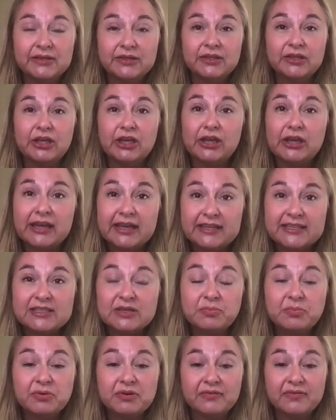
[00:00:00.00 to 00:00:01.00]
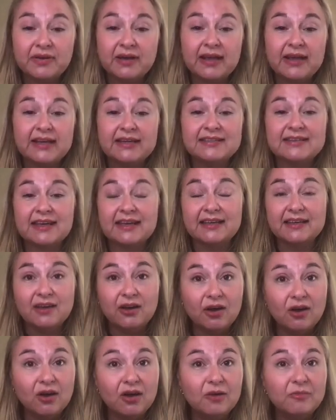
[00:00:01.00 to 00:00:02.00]
you need to provide a
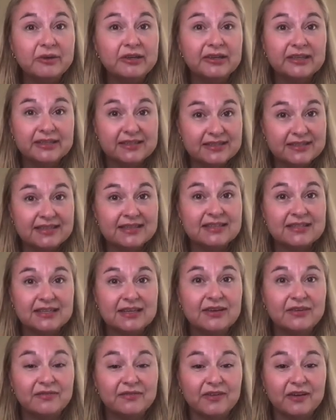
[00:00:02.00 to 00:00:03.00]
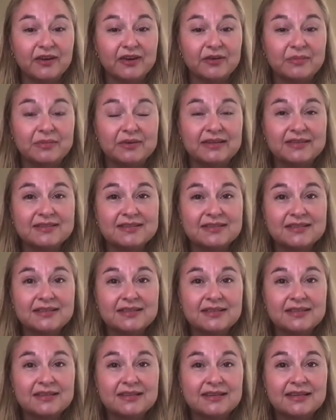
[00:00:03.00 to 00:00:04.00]
calm and consistent environment,
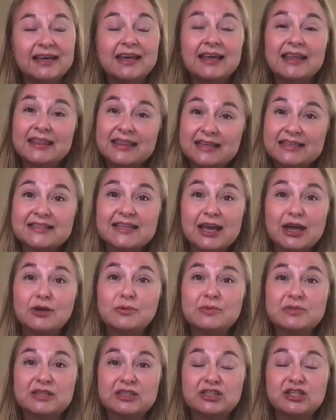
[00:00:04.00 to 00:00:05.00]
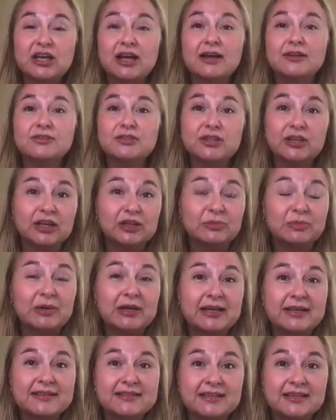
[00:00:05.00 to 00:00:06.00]
and this helps the child or young
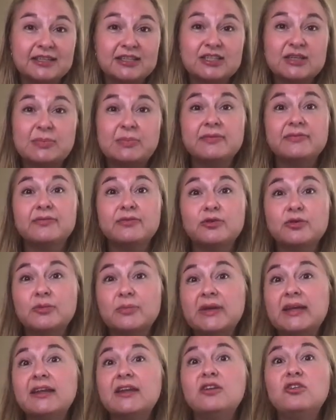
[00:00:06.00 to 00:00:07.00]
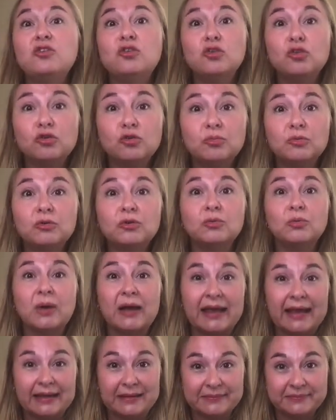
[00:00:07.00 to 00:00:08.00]
person to perform in a normal
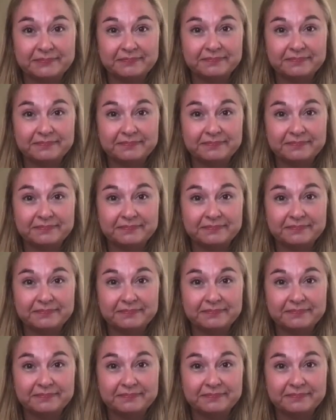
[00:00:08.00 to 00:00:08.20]
way.